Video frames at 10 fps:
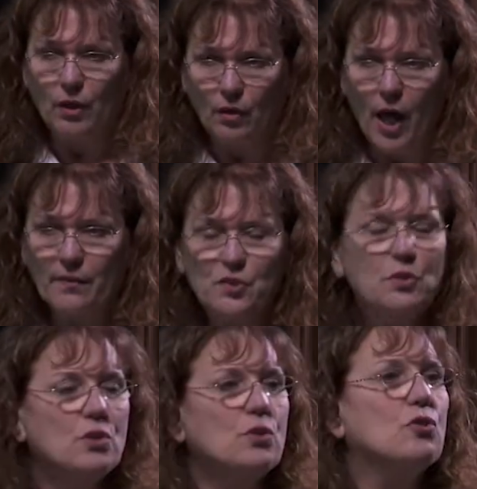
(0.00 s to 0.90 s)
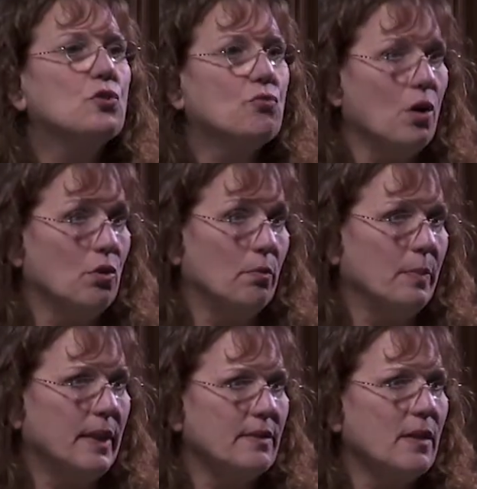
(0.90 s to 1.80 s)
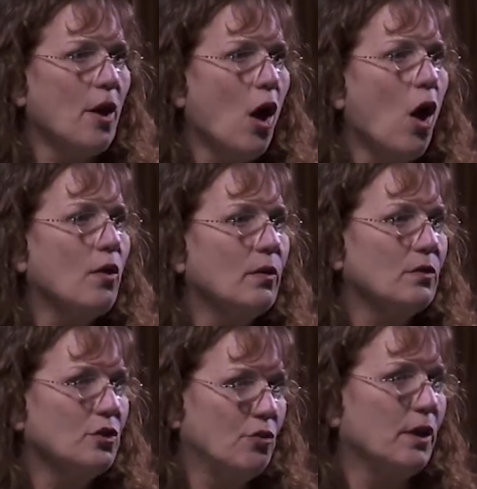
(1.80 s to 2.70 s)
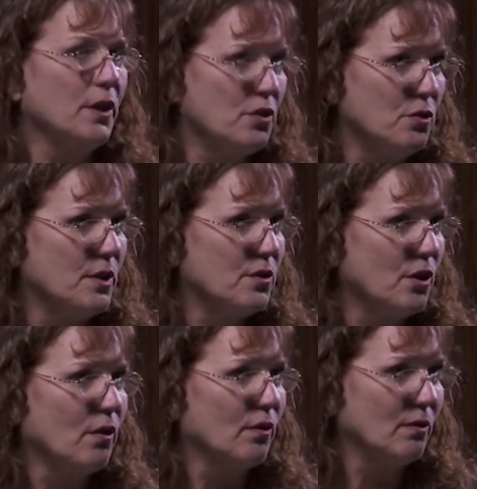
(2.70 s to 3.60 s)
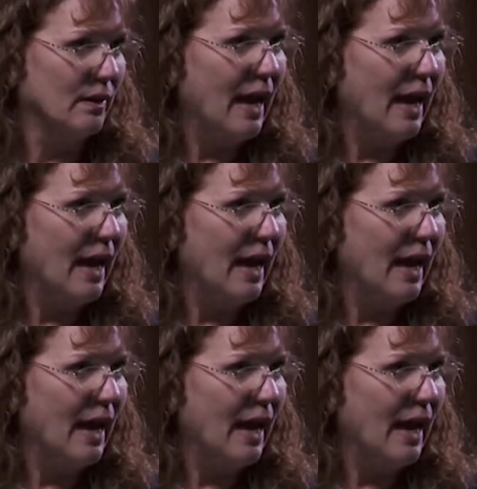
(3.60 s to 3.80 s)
lot of students who struggle, because not all struggling students are